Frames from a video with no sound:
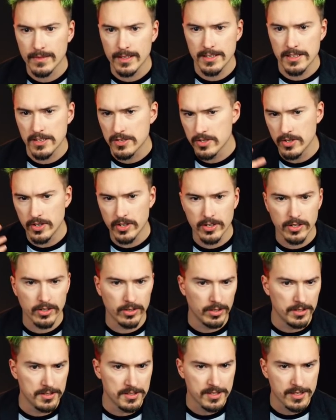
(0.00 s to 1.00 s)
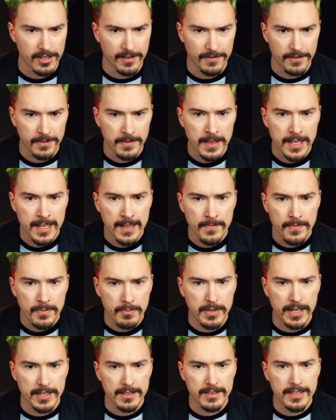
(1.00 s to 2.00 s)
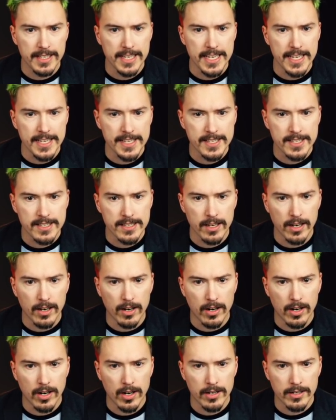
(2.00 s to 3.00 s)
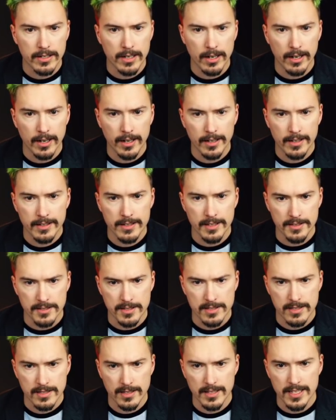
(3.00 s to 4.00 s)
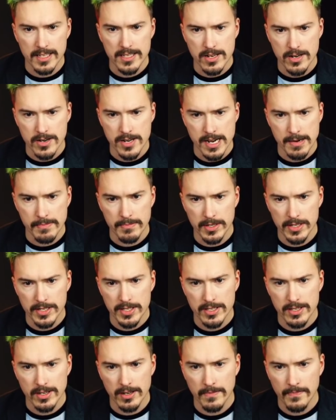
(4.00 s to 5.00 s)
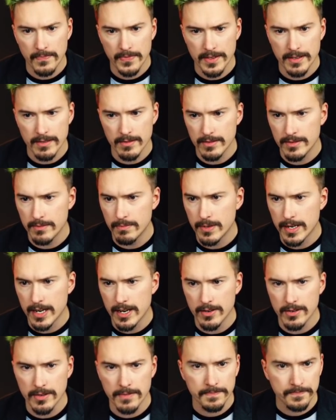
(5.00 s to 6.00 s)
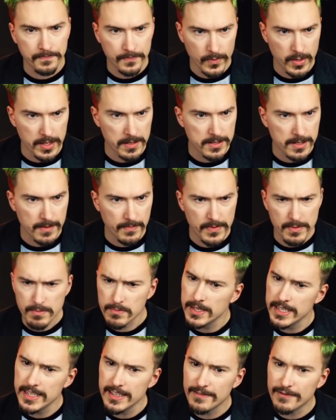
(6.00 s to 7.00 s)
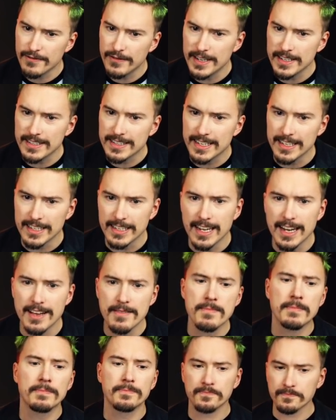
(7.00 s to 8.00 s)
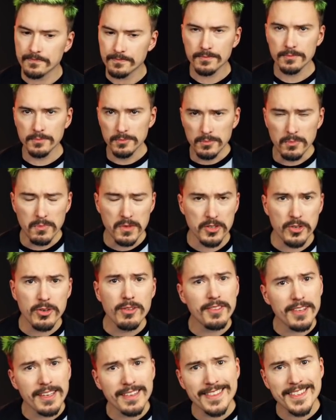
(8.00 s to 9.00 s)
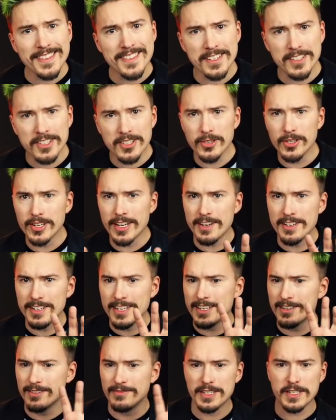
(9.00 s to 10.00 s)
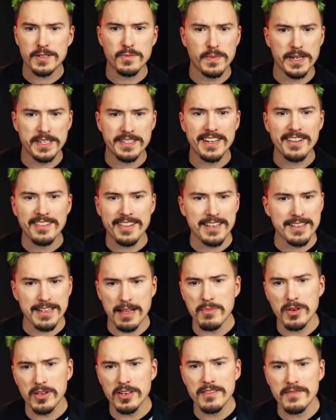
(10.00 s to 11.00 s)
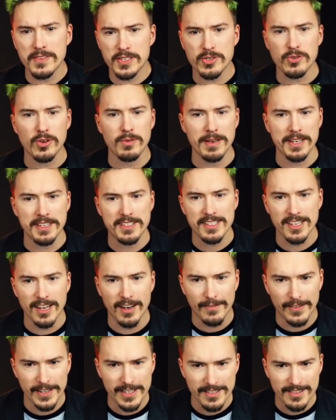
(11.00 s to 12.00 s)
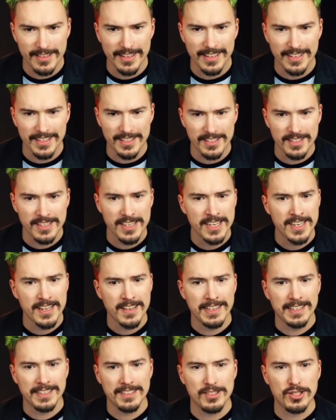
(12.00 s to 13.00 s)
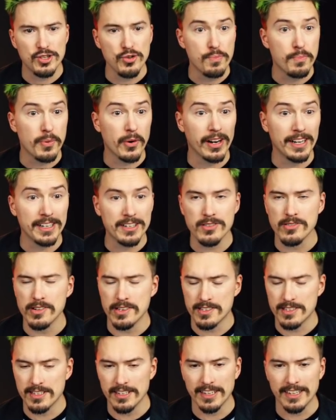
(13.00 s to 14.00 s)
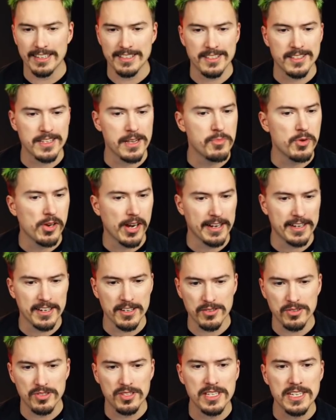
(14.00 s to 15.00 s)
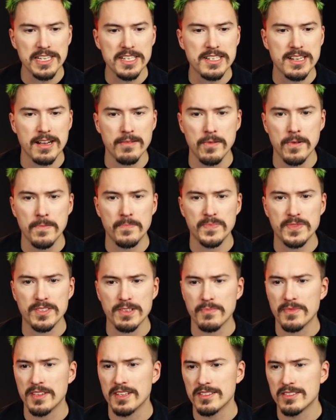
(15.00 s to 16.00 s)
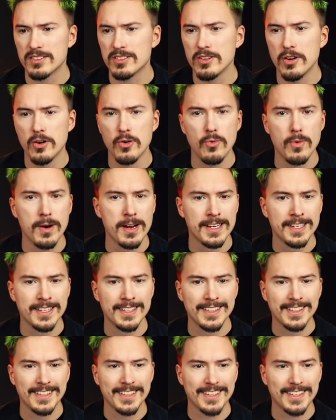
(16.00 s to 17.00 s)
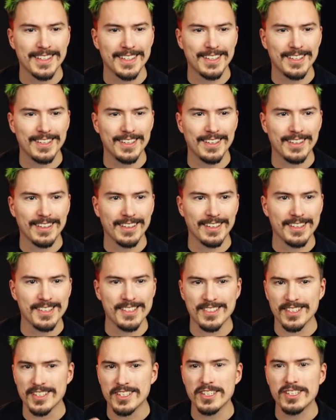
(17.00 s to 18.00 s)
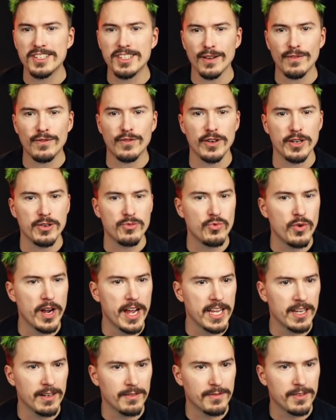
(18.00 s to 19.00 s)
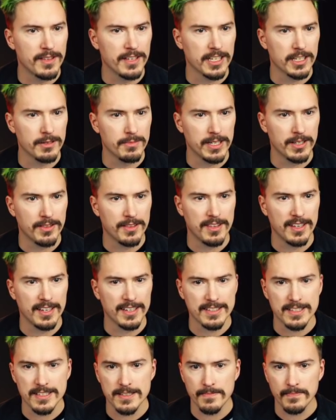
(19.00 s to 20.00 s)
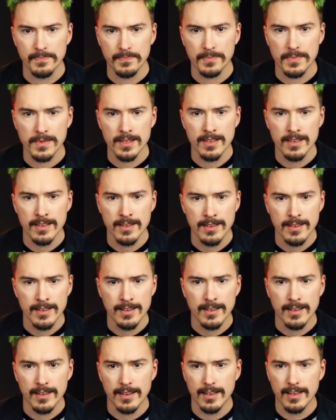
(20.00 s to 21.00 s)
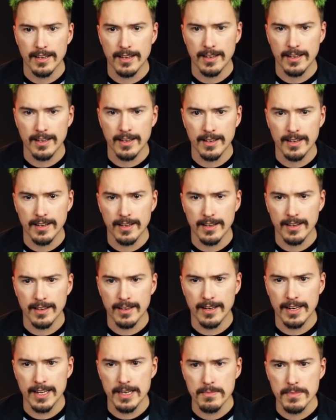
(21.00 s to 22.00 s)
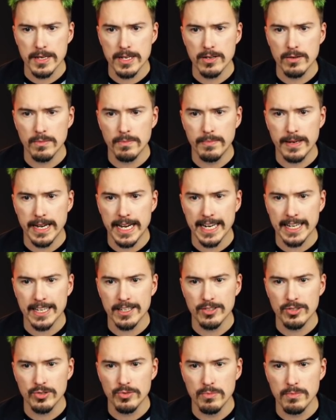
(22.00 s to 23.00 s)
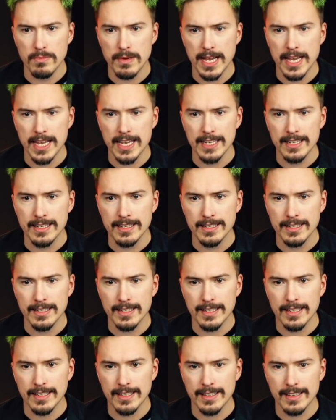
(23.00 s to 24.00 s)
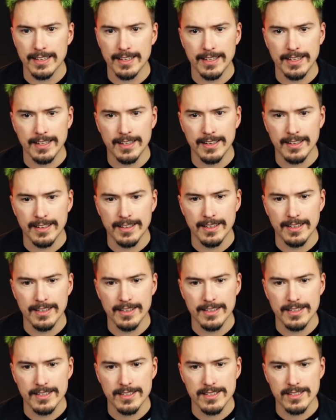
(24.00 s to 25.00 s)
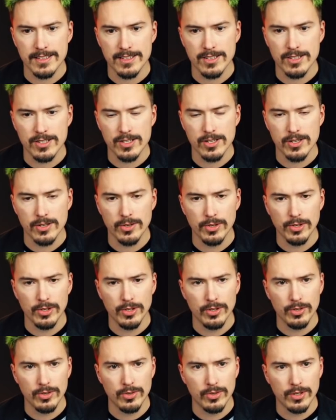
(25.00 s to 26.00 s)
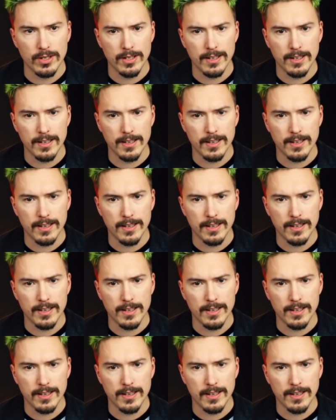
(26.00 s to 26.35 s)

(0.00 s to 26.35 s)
circle and stuff. But these are these are numbers though, the brown ones. They're pretty funky. Do you think this is a good idea of expressing things? I'm not even sure myself. I just think it's super interesting and stimulating to see something such a different way of thinking about things. Let me go back into main and just show you